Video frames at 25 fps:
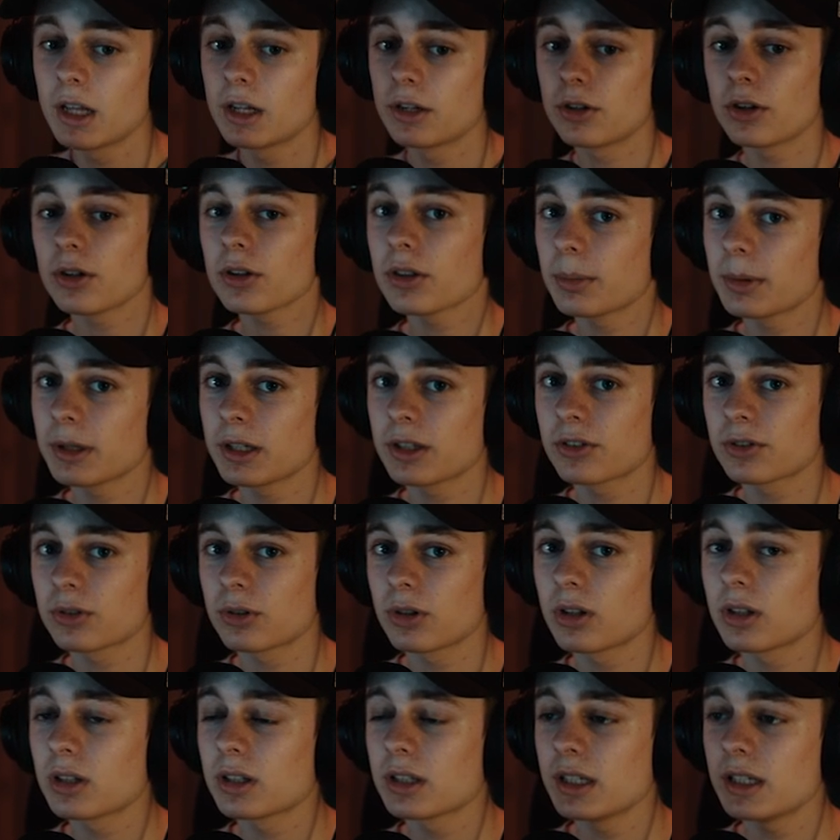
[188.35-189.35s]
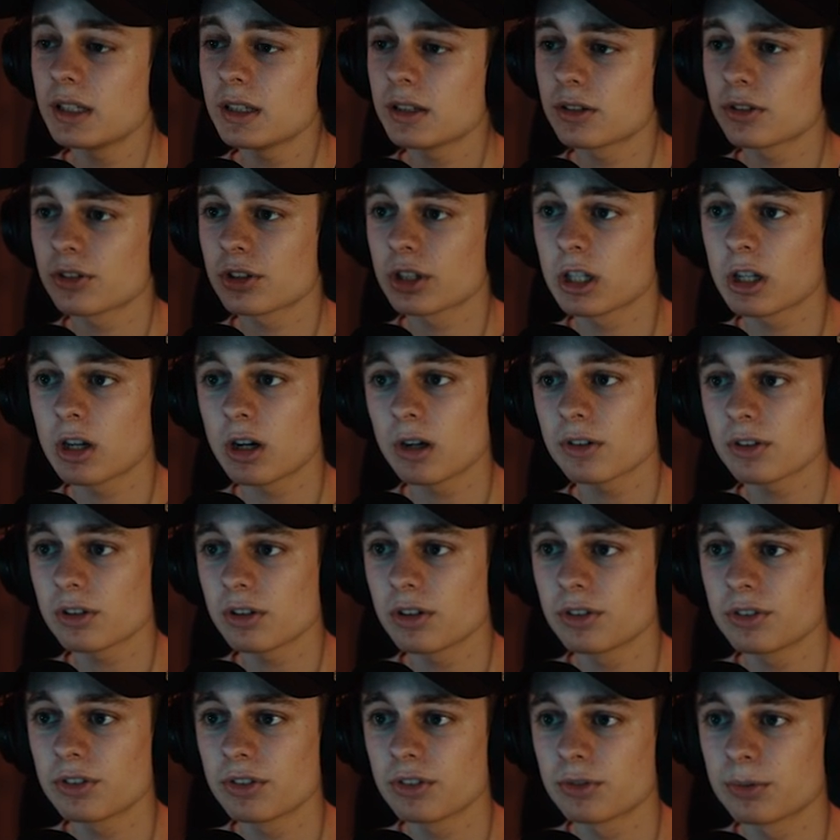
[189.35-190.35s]
Not the biggest quality. There's
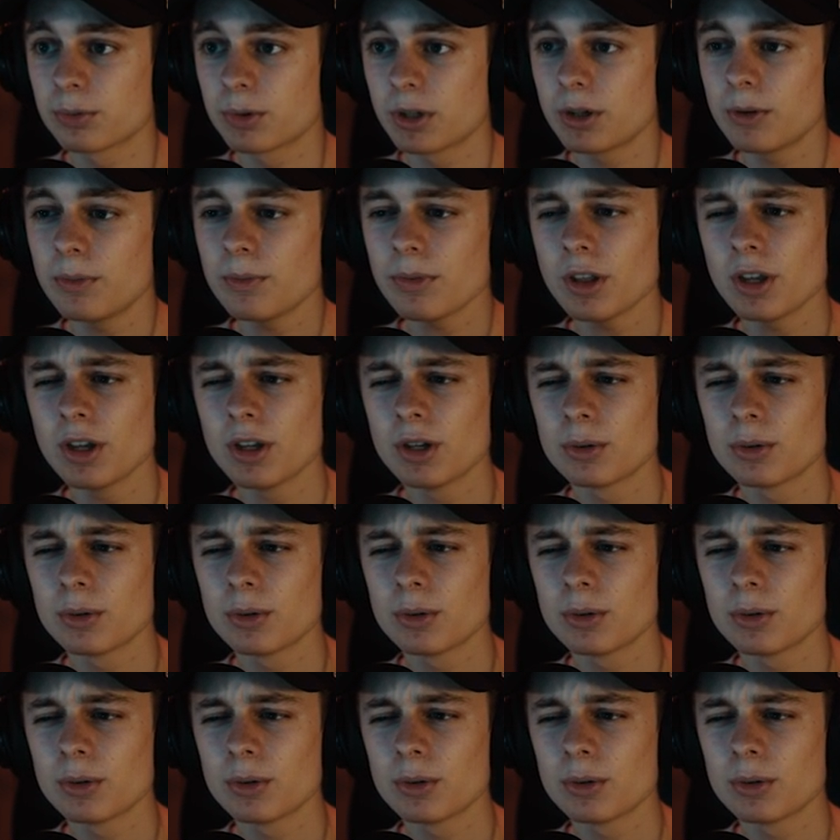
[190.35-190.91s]
lossless as well,